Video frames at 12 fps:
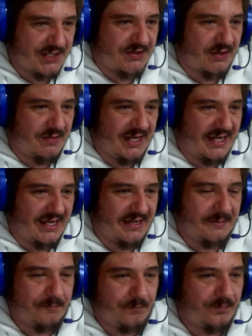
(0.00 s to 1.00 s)
from here.
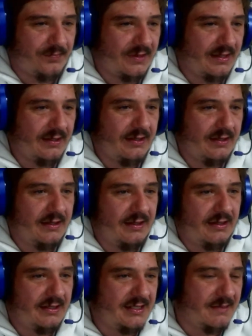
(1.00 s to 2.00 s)

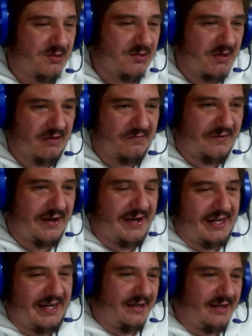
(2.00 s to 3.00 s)
Tim Swiel
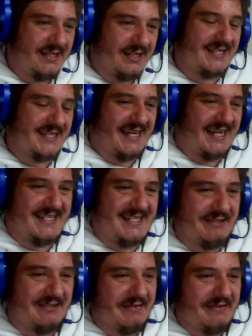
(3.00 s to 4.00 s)
very
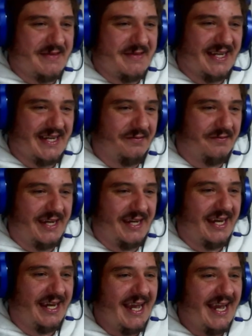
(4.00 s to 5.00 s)
disgusted with himself there.